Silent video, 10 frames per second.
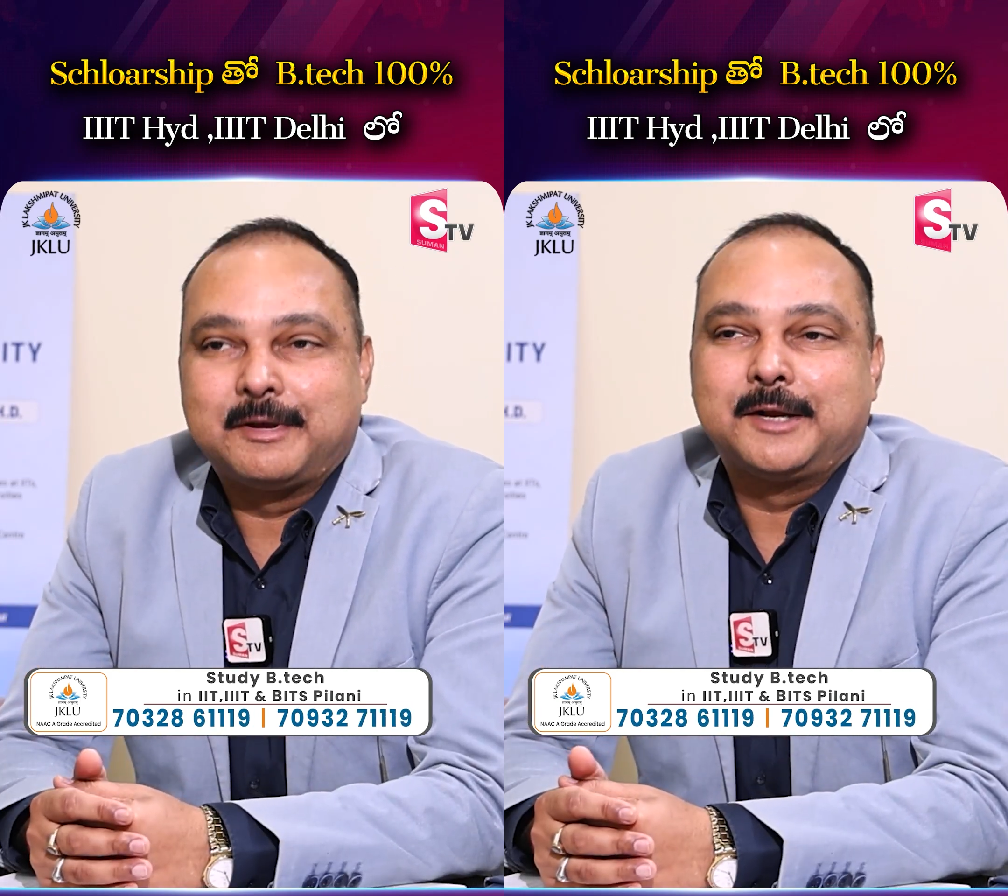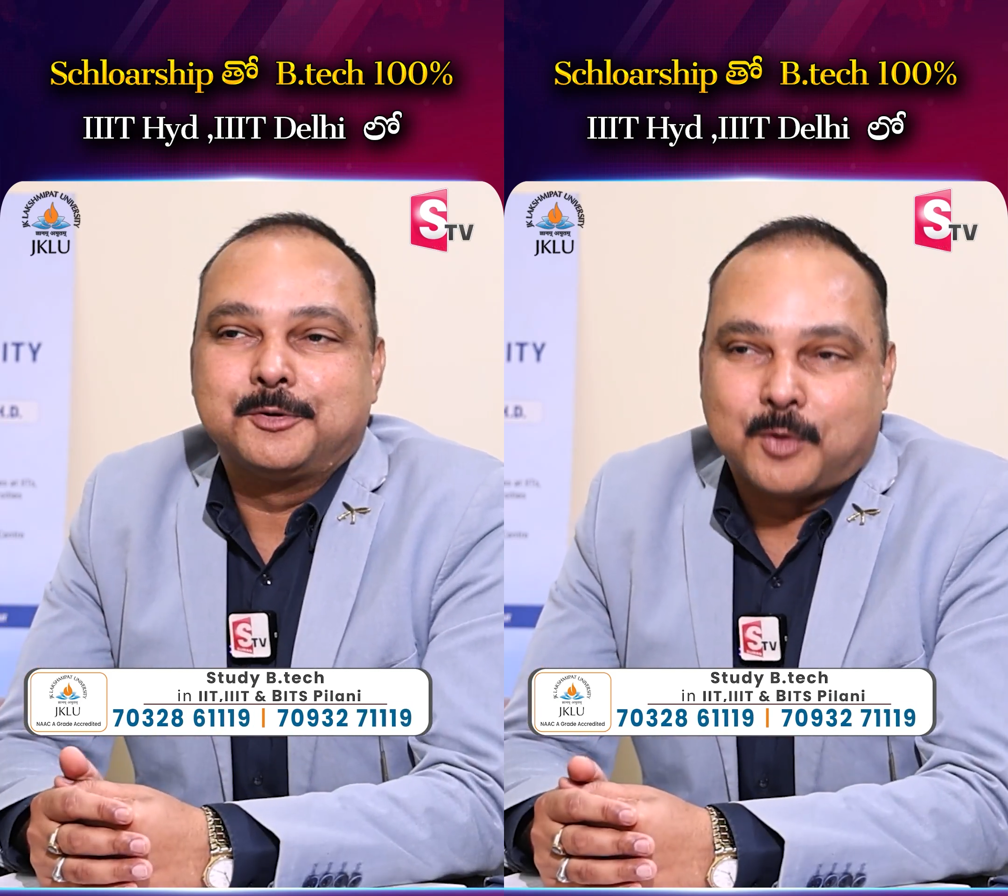
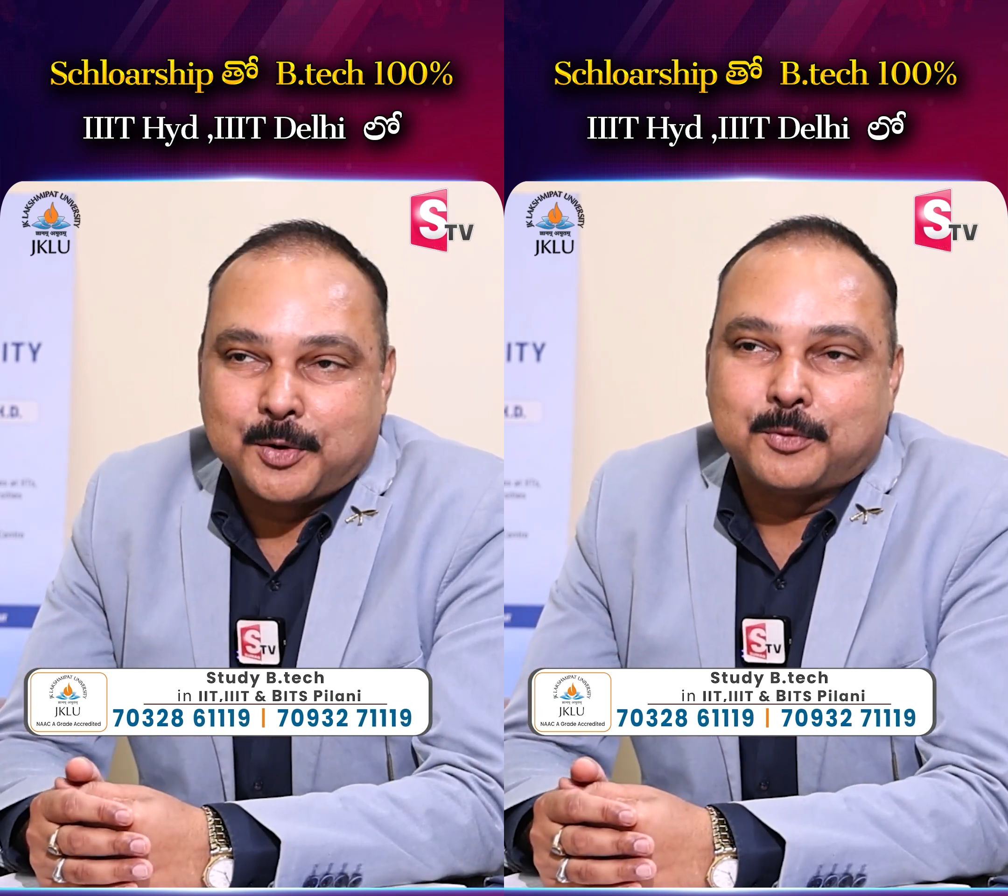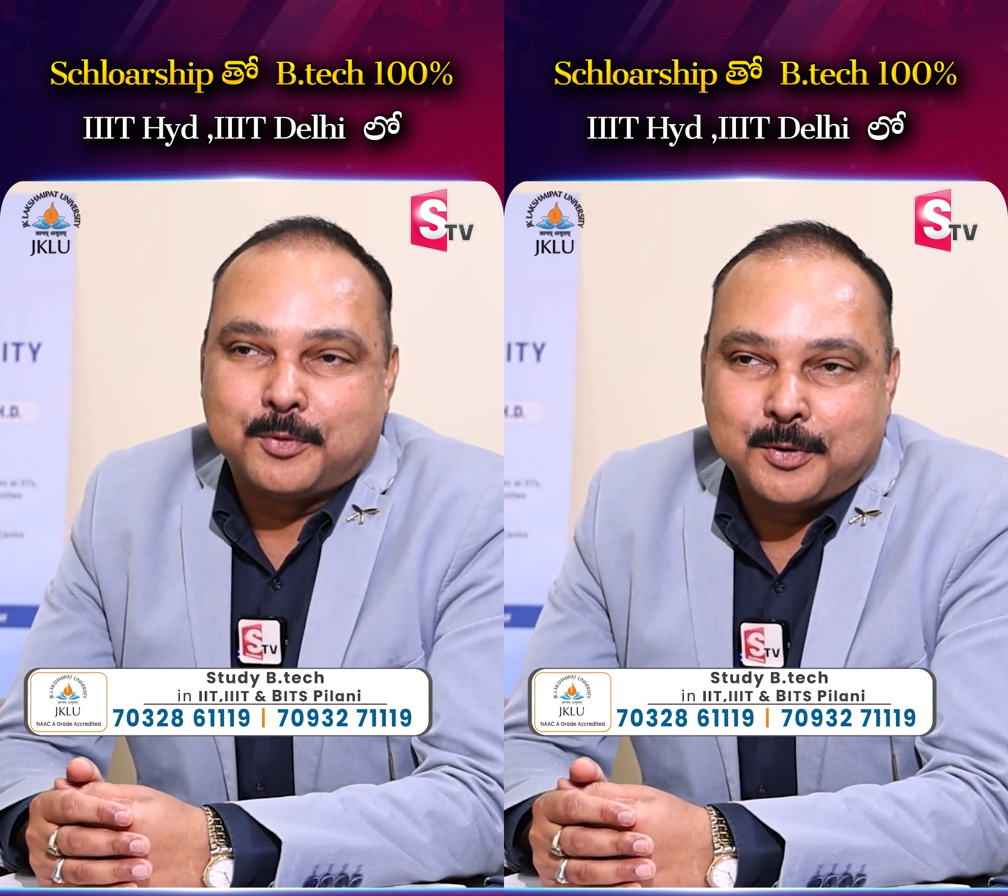where you
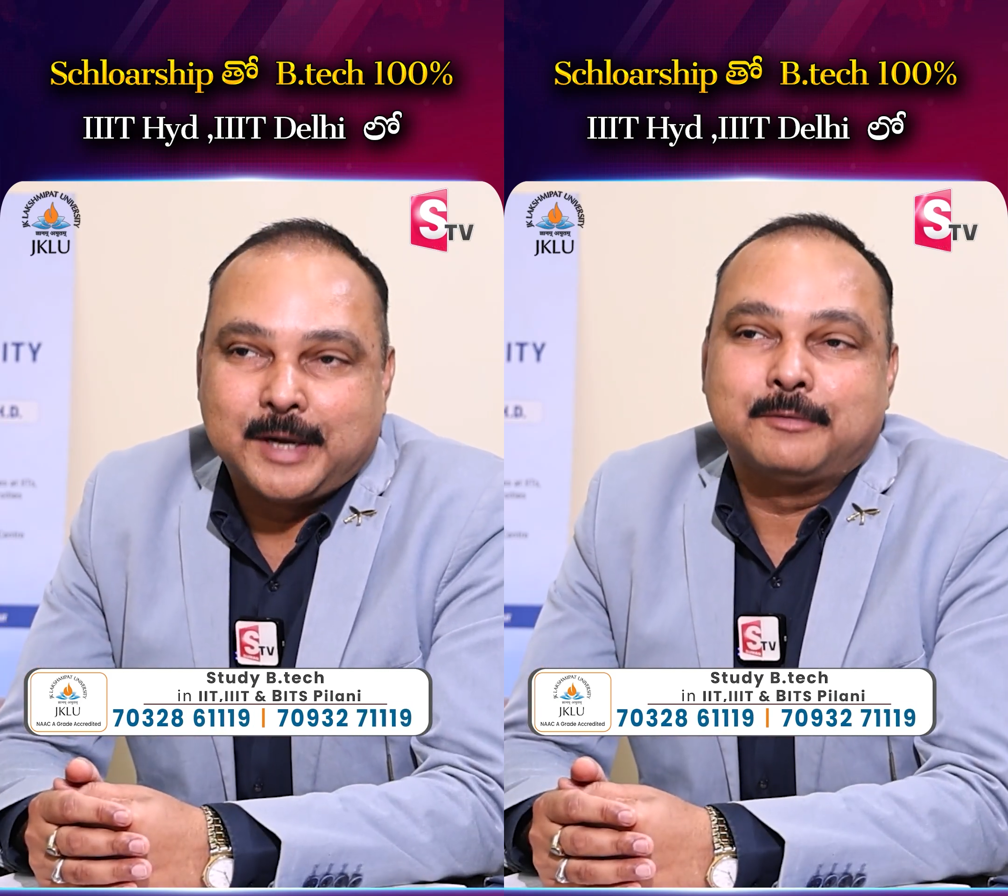want to go